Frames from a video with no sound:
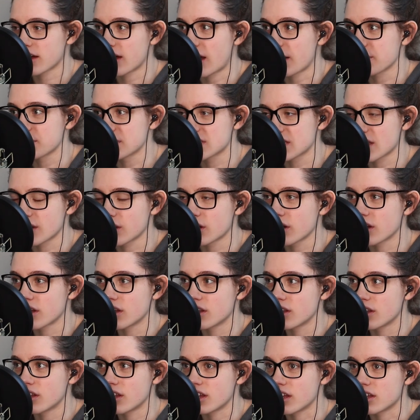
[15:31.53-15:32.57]
I was like,
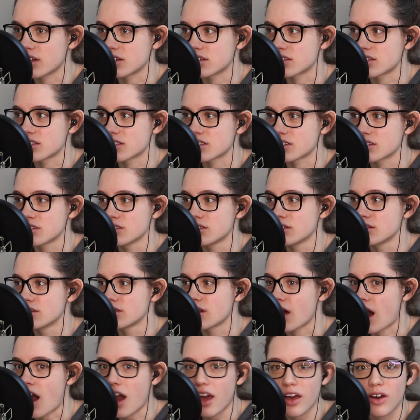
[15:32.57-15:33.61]
it's
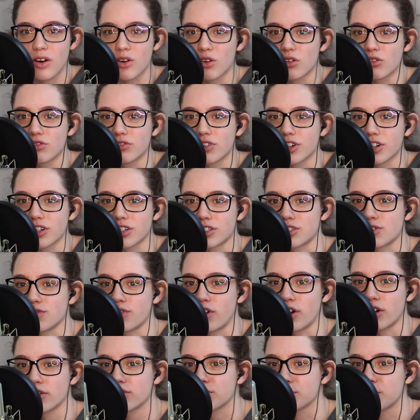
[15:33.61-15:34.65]
not over, it's
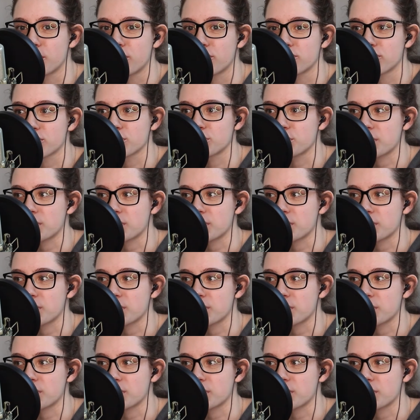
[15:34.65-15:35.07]
far from over.